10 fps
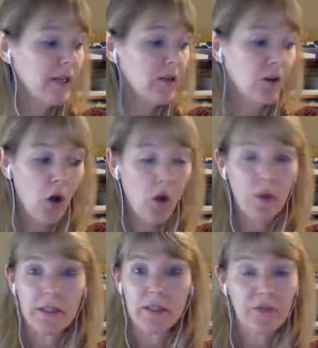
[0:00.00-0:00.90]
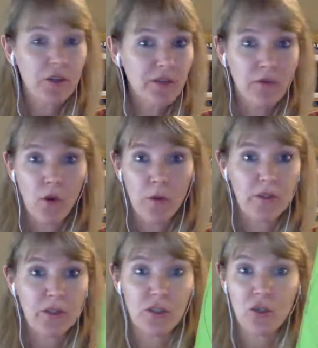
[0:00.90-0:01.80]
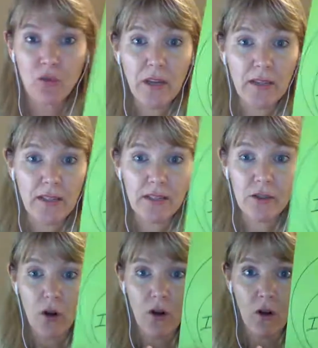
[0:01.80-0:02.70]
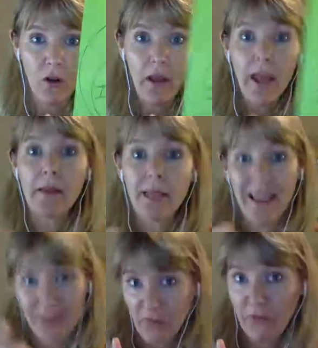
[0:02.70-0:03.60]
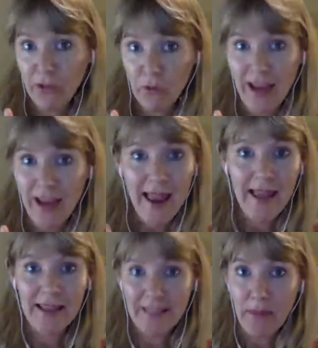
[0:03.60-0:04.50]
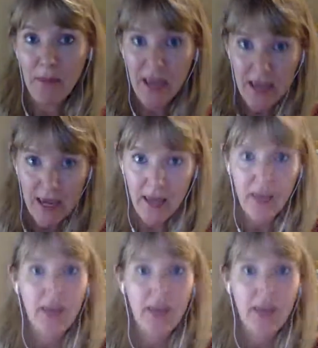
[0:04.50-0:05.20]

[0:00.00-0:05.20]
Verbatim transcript: your goal is first and foremost to shrink this circle and get them fluent ASAP,